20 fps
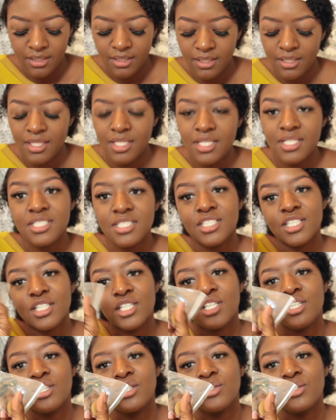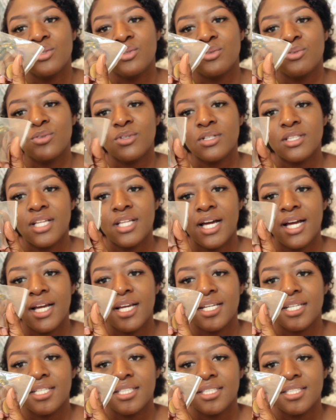These are cute for
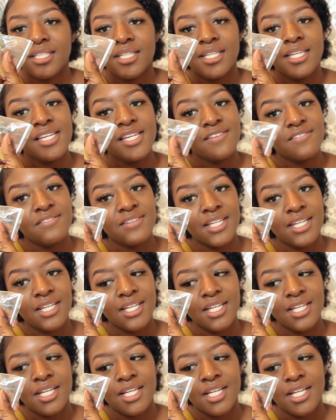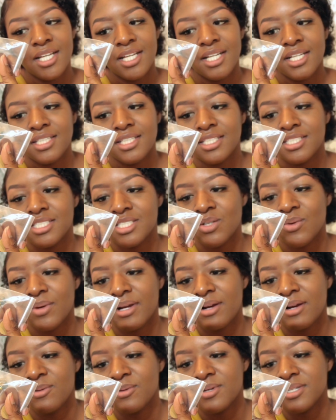like the evening, the
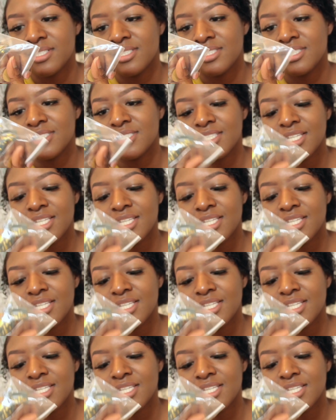square ones